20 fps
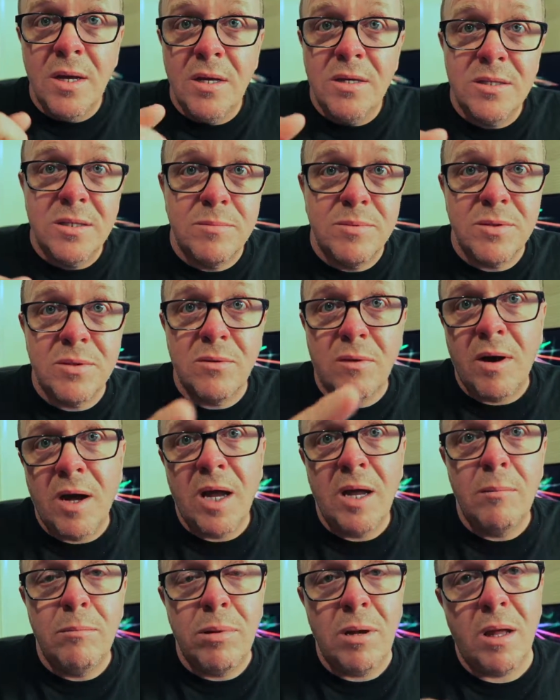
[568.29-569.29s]

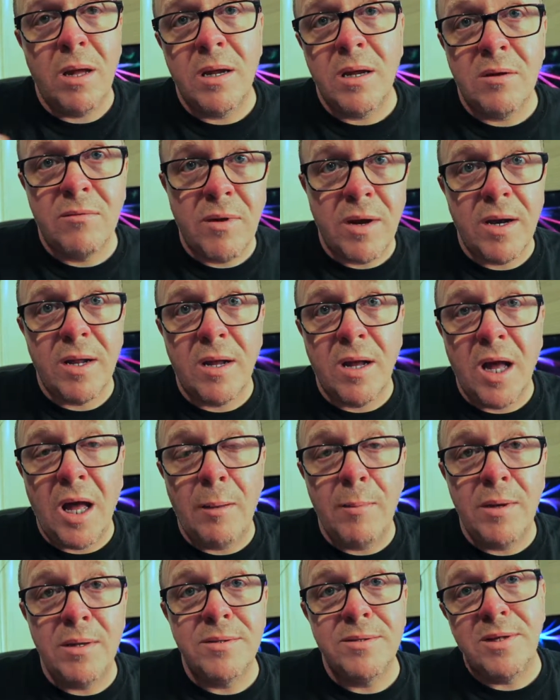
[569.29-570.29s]
Subscribe, like, write a
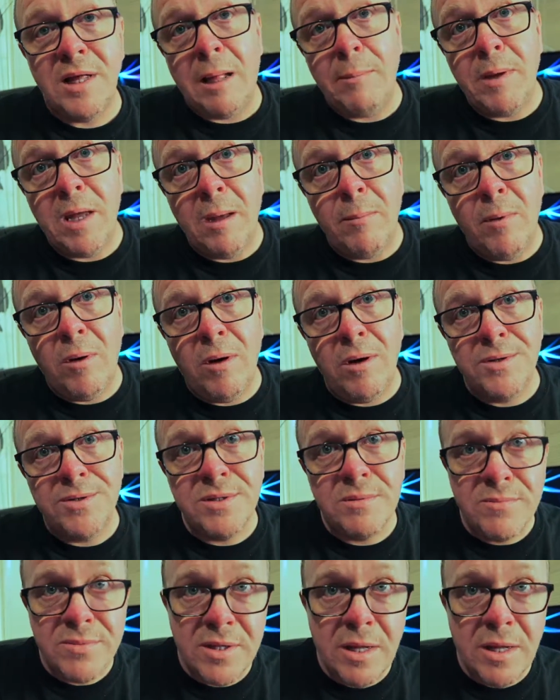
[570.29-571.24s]
comment, tell me I'm awesome,